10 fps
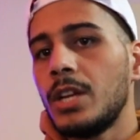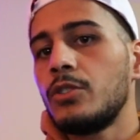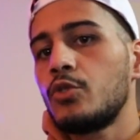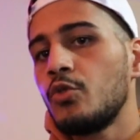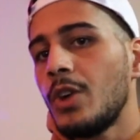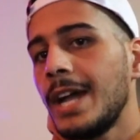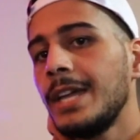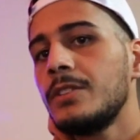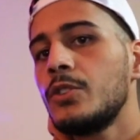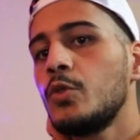and
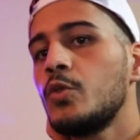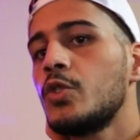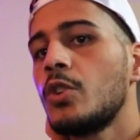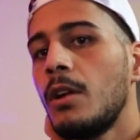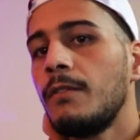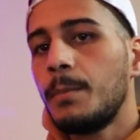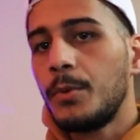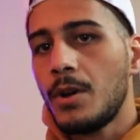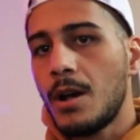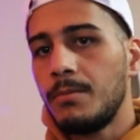trying to solve a
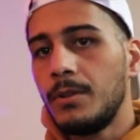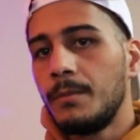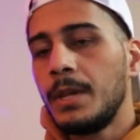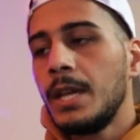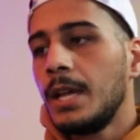problem.